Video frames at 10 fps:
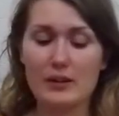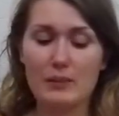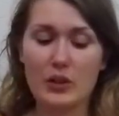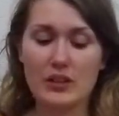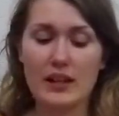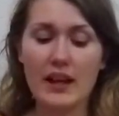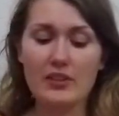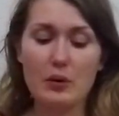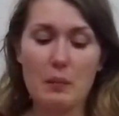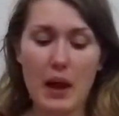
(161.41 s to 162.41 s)
because I
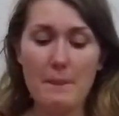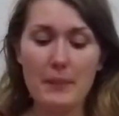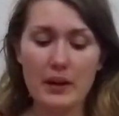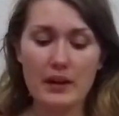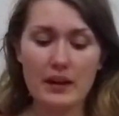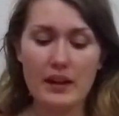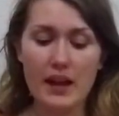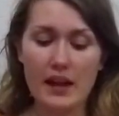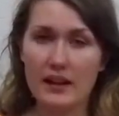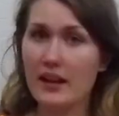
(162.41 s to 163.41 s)
had the map
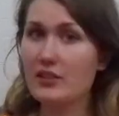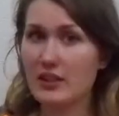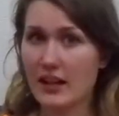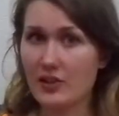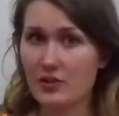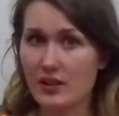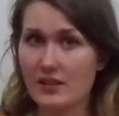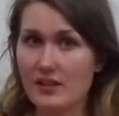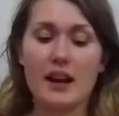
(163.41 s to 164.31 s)
and I had the address.